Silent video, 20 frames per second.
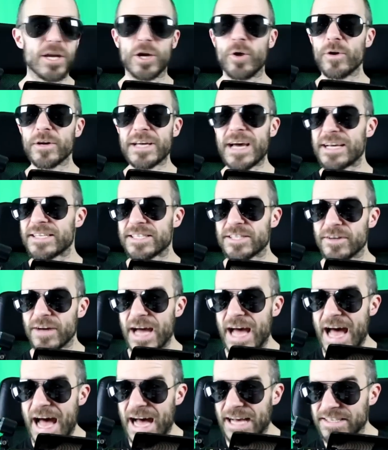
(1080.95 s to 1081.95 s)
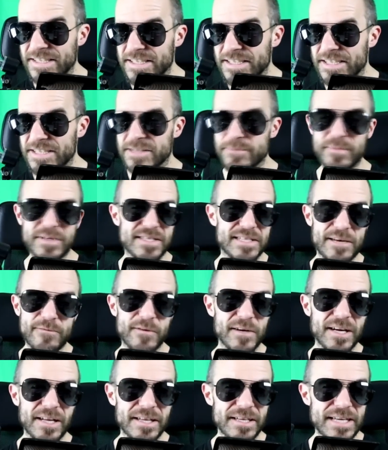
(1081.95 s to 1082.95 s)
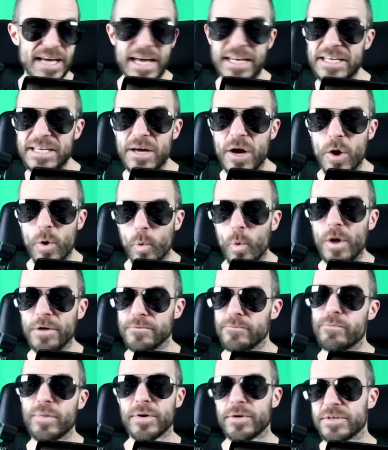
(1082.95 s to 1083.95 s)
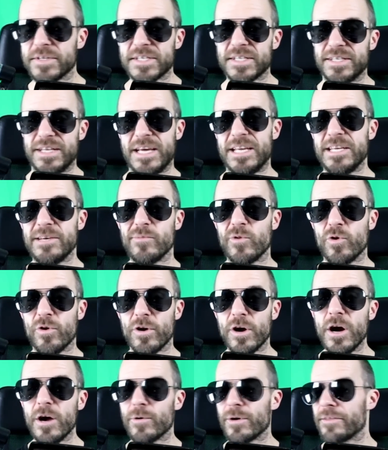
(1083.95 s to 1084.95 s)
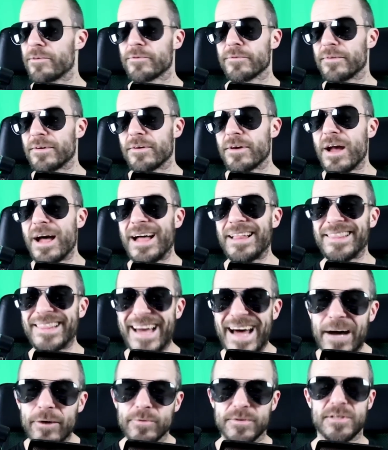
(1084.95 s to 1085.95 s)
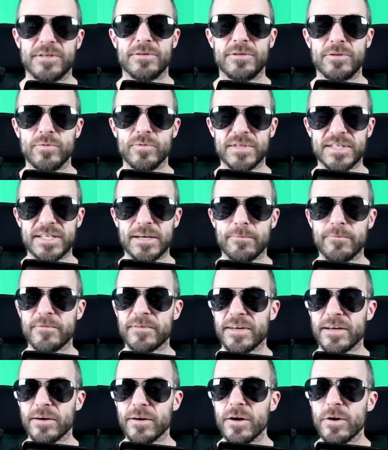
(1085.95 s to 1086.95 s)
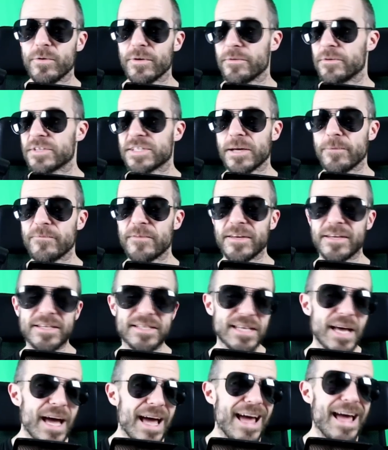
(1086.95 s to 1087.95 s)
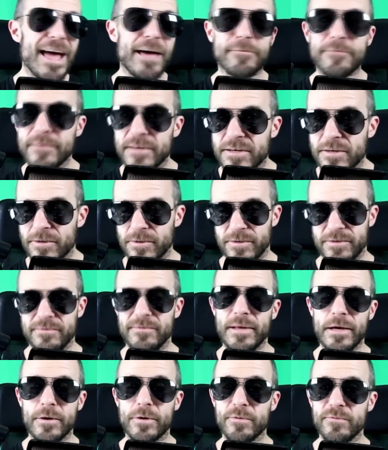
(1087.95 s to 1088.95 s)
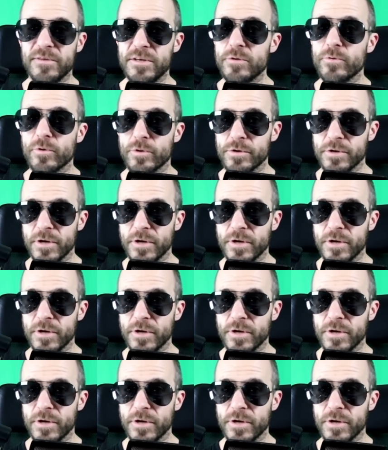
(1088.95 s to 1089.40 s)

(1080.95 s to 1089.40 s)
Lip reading: No one has to ask specifically any one person anymore whether they're allowed to do something, whether something is ethical in their view or